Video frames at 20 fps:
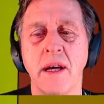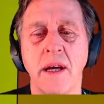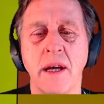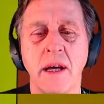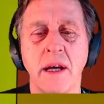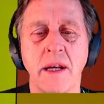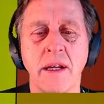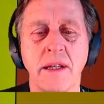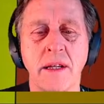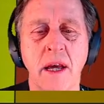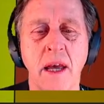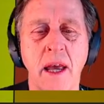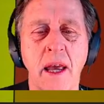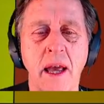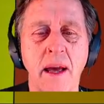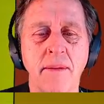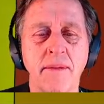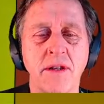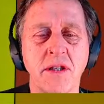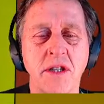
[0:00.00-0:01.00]
So here
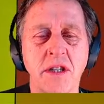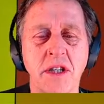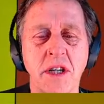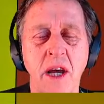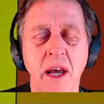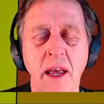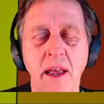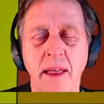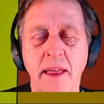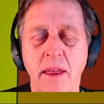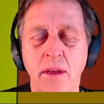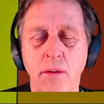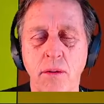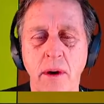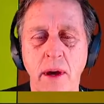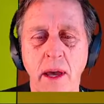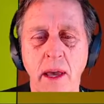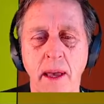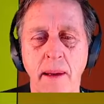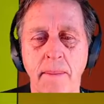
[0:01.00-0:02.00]
comes
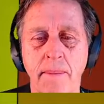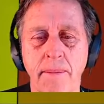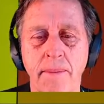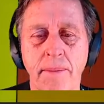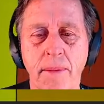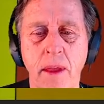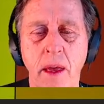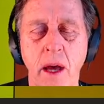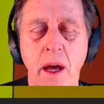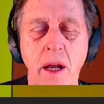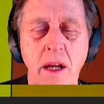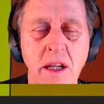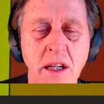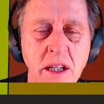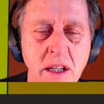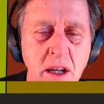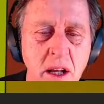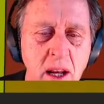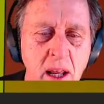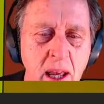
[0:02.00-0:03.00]
G3. Just
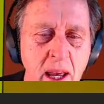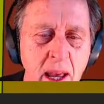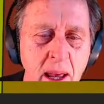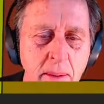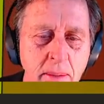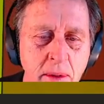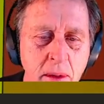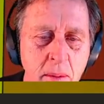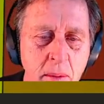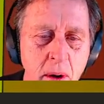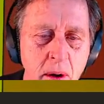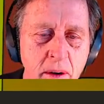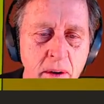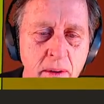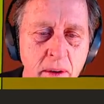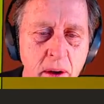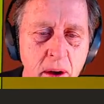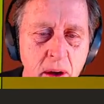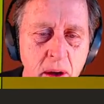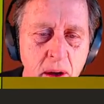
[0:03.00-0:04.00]
got to keep them
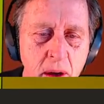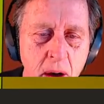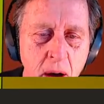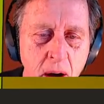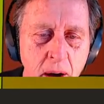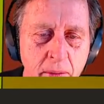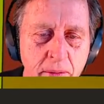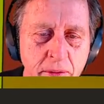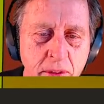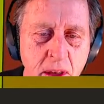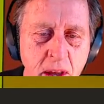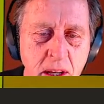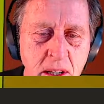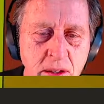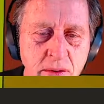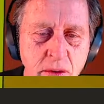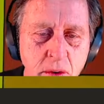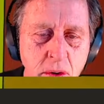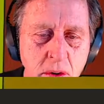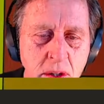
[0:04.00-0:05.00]
off these
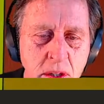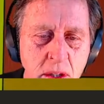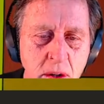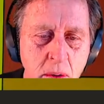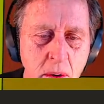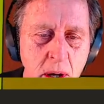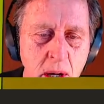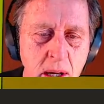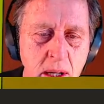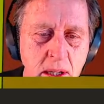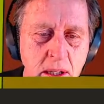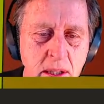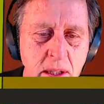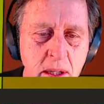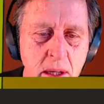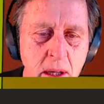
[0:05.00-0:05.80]
4 squares.